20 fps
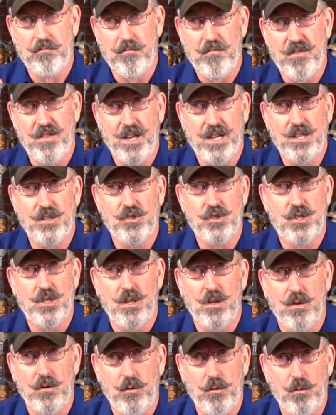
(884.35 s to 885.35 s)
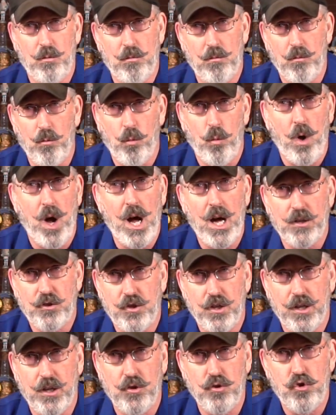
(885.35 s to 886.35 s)
things to
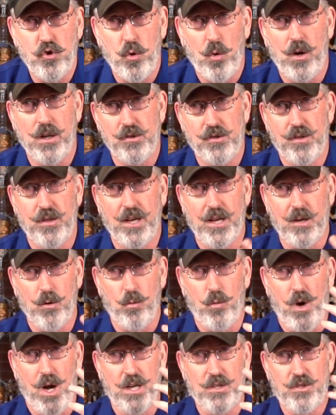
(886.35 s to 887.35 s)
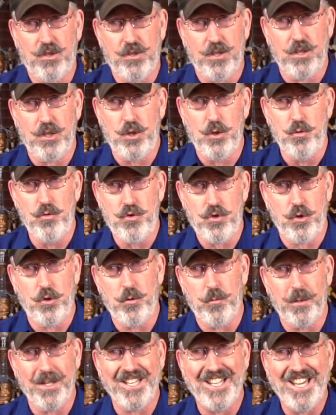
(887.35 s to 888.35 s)
watch and enjoy, so they can watch the
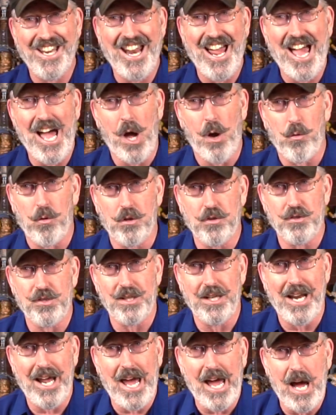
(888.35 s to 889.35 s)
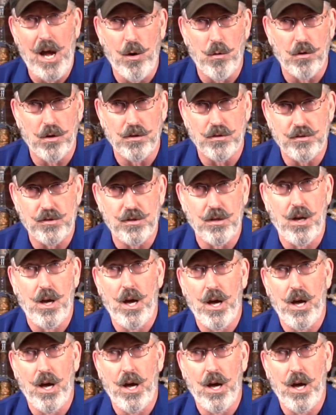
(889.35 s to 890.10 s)
YouTube and get hours and hours,